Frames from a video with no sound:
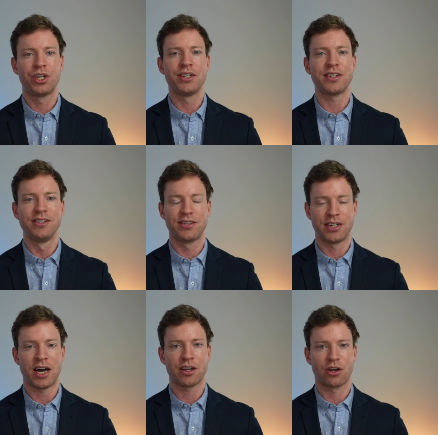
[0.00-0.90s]
which is in
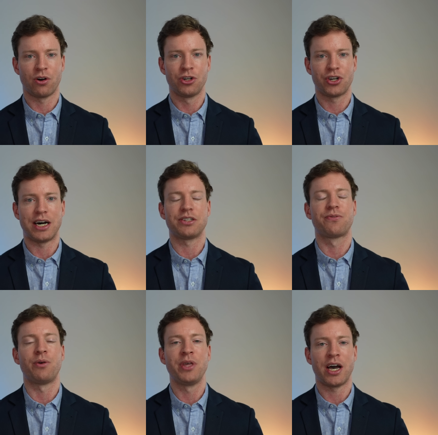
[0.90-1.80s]
stark
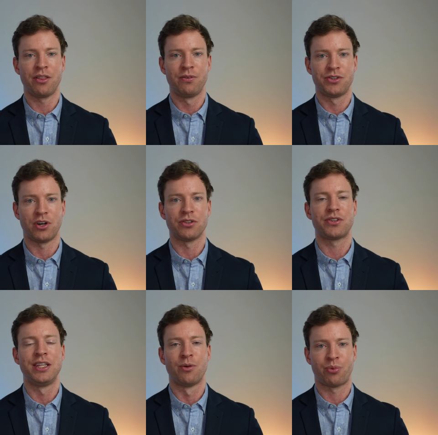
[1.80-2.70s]
contrast from the other
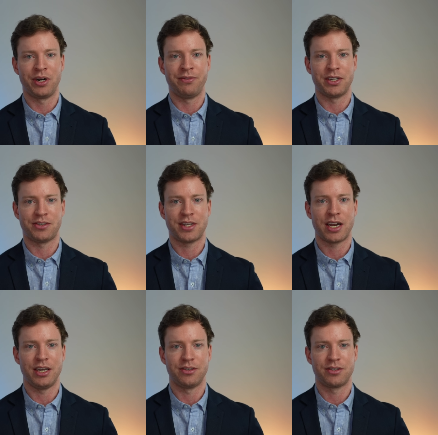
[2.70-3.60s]
results in the previous
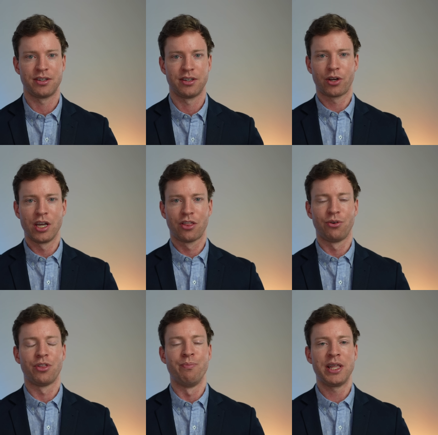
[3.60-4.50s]
studies. Looking
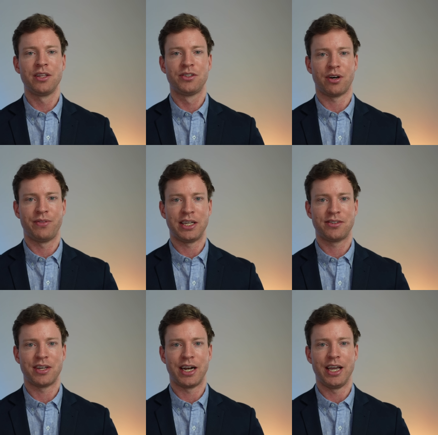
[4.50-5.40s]
through the methods of
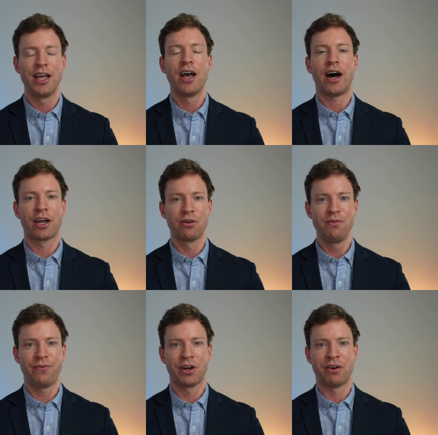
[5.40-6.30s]
that study, I
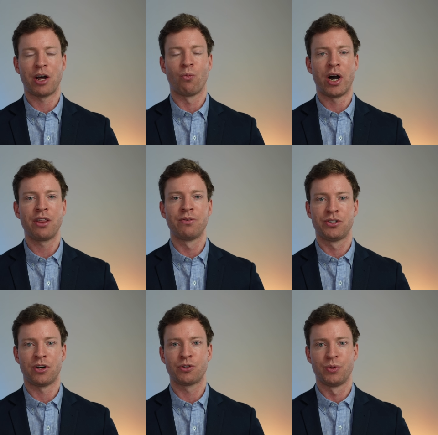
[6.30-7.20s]
couldn't figure out why the
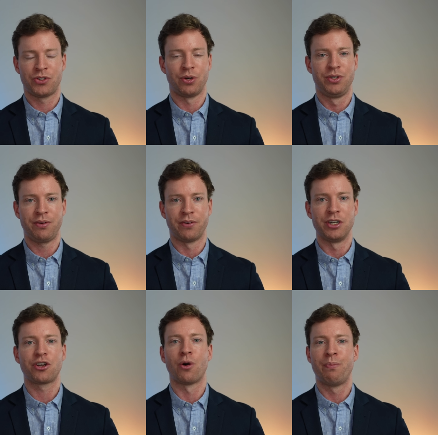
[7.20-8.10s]
results were so
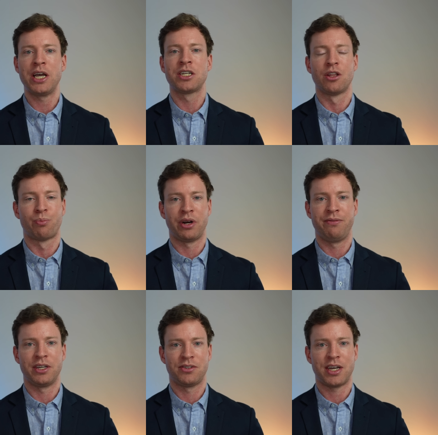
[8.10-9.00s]
different compared to the
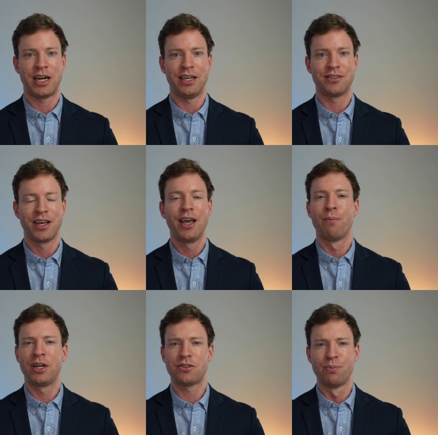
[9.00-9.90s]
previous studies,
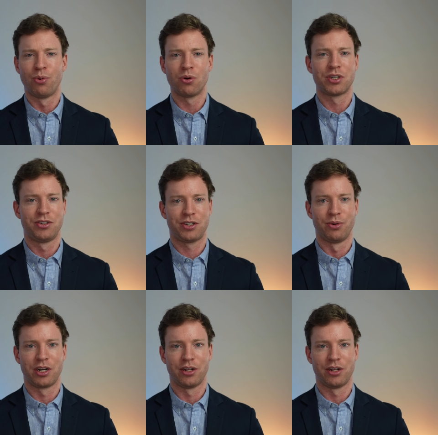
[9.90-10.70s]
but it's important to